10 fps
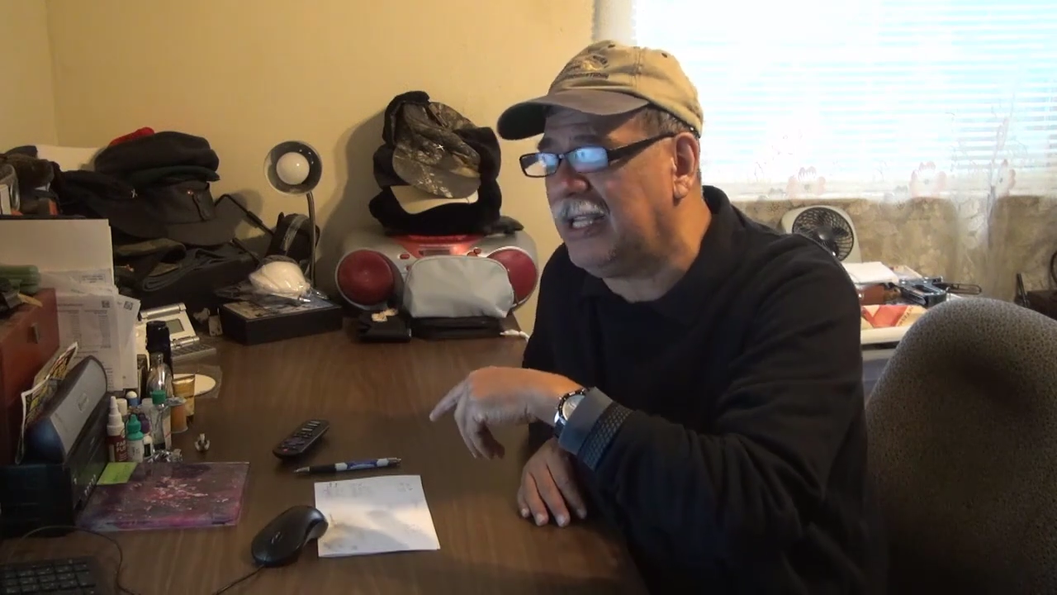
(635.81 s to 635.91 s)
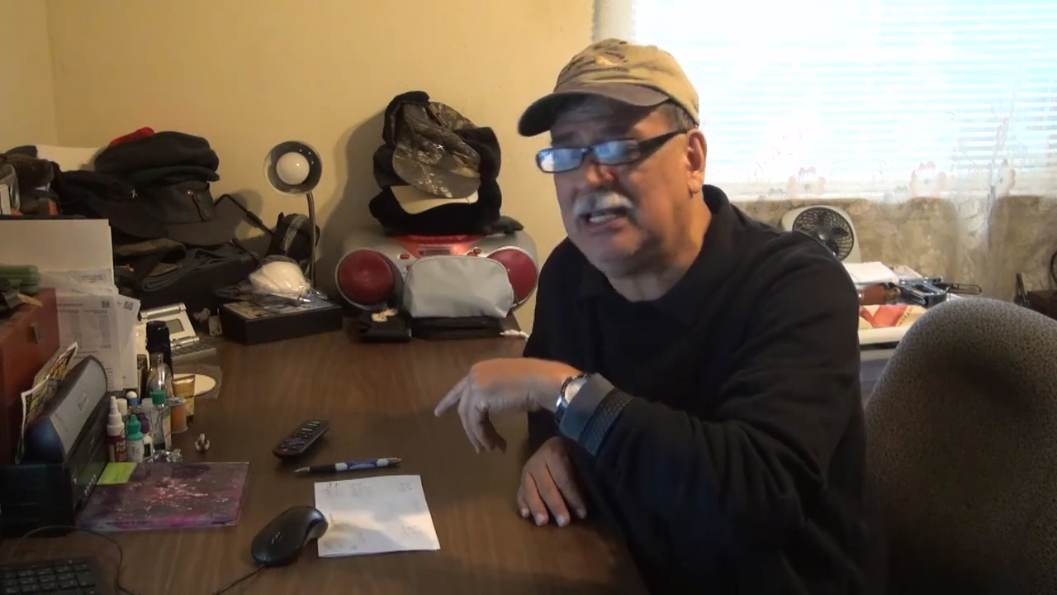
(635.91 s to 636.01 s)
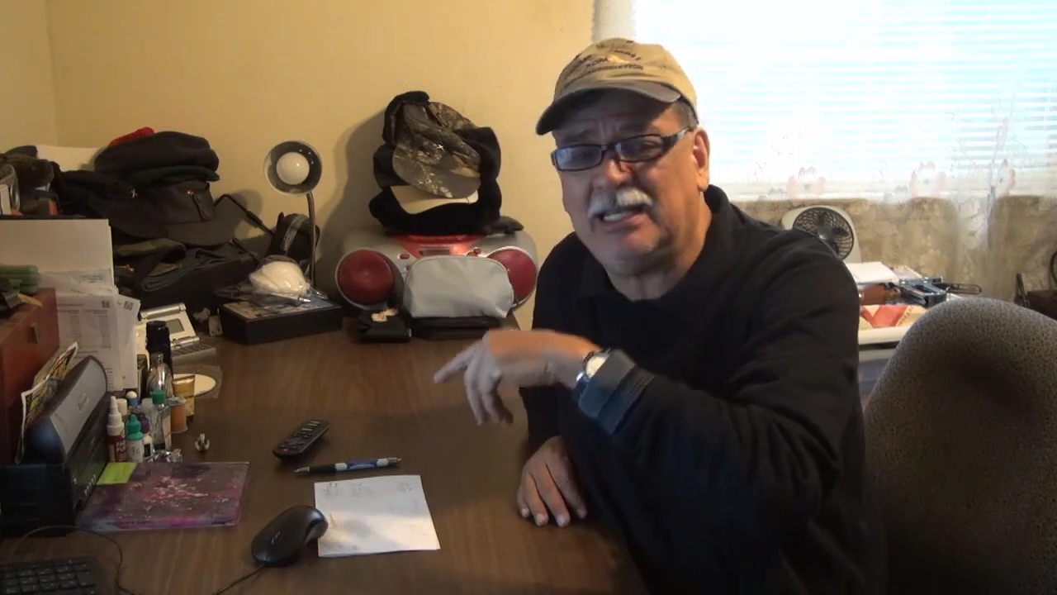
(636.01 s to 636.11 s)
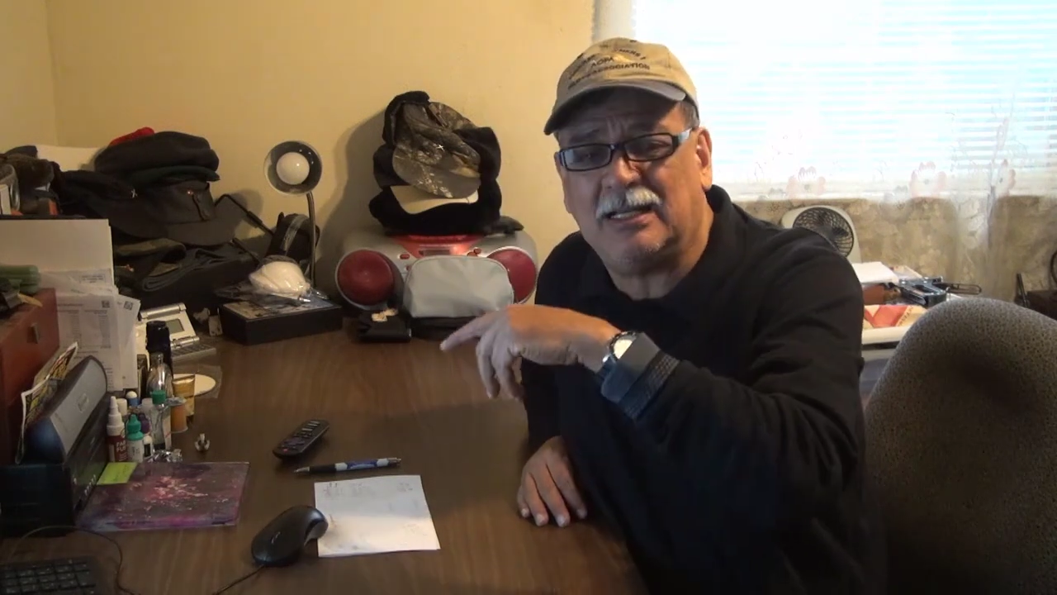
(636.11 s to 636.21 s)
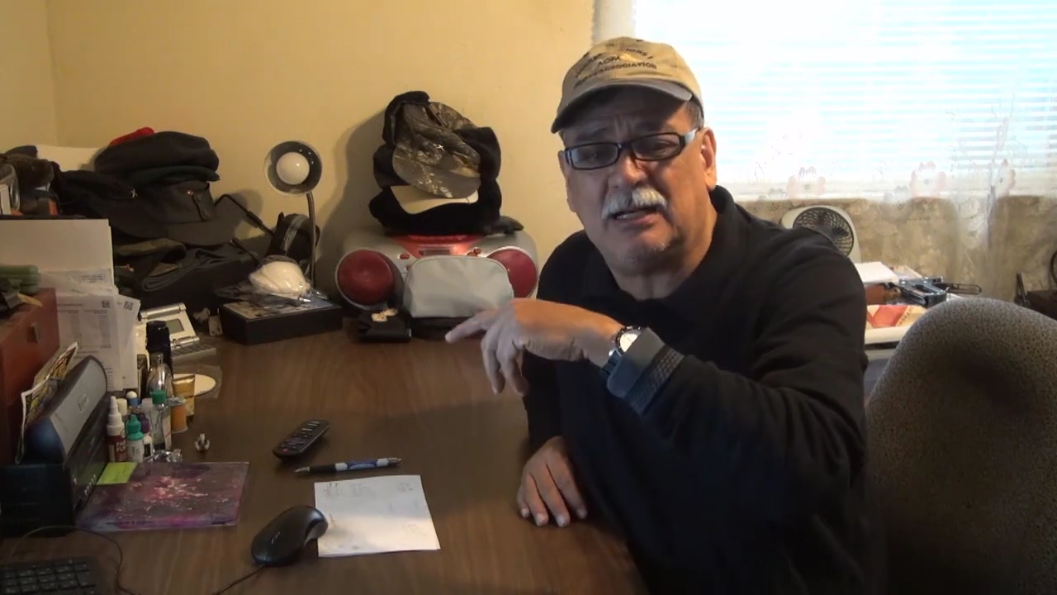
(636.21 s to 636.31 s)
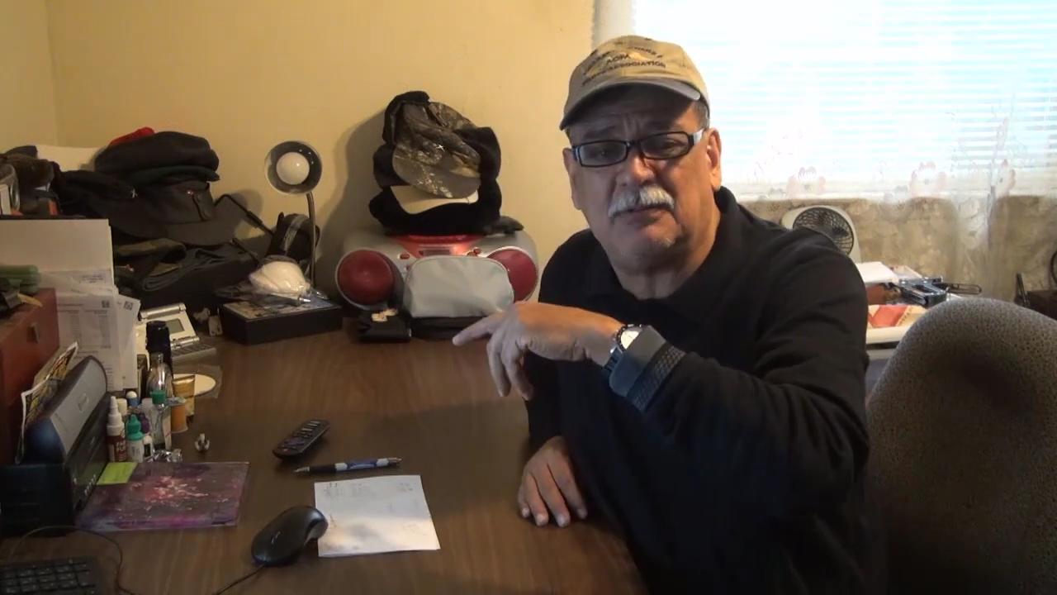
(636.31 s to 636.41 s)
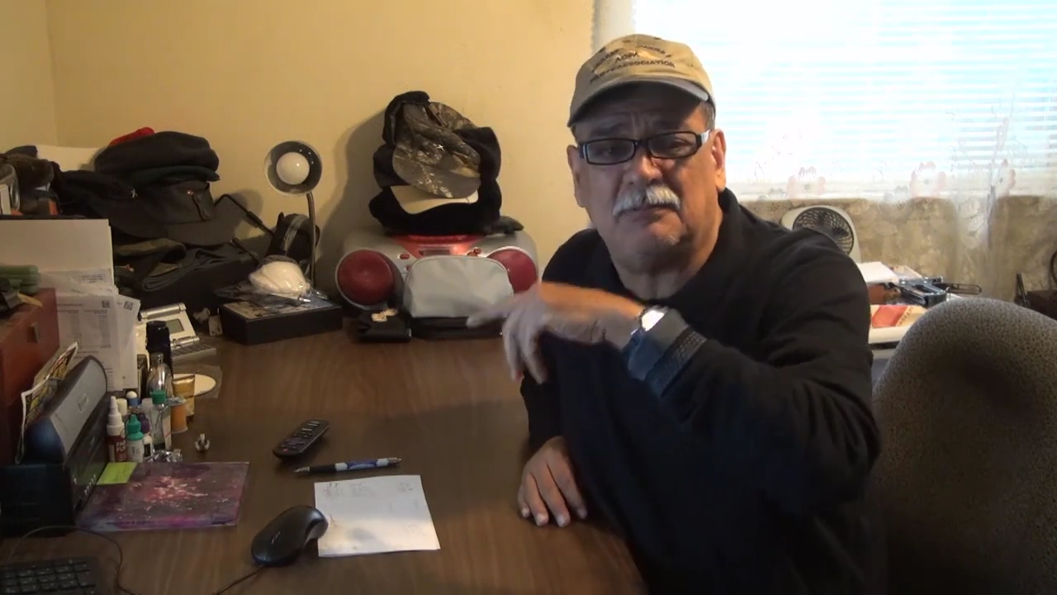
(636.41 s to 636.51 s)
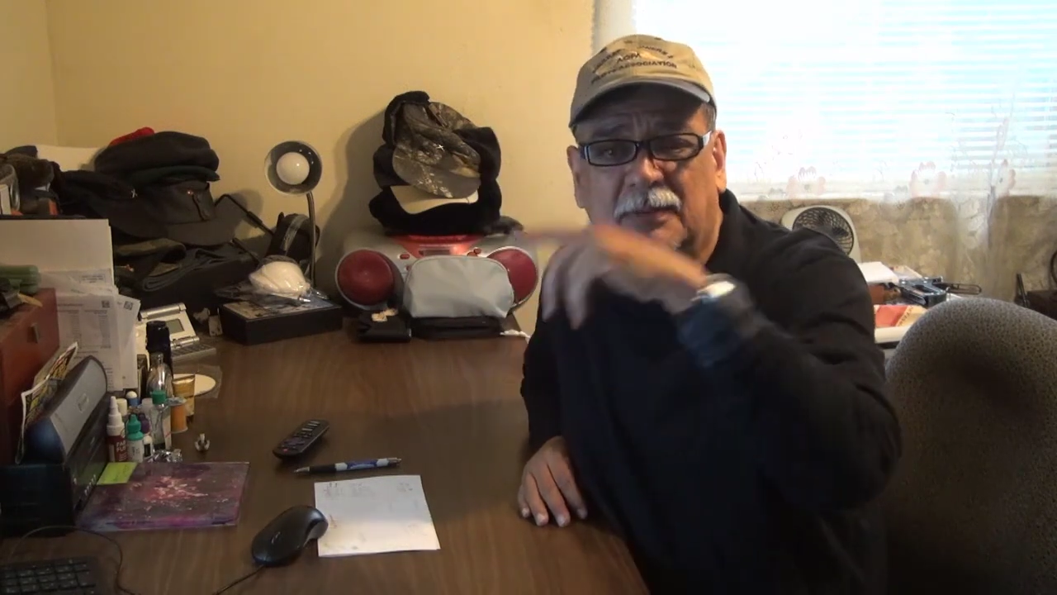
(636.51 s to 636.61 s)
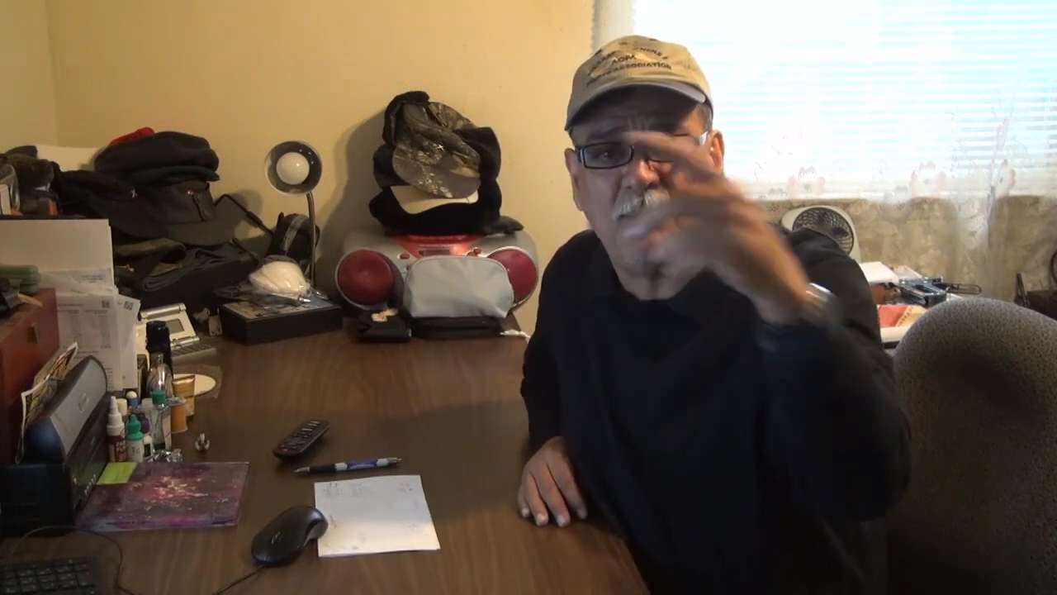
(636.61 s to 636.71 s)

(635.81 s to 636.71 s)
Indian government,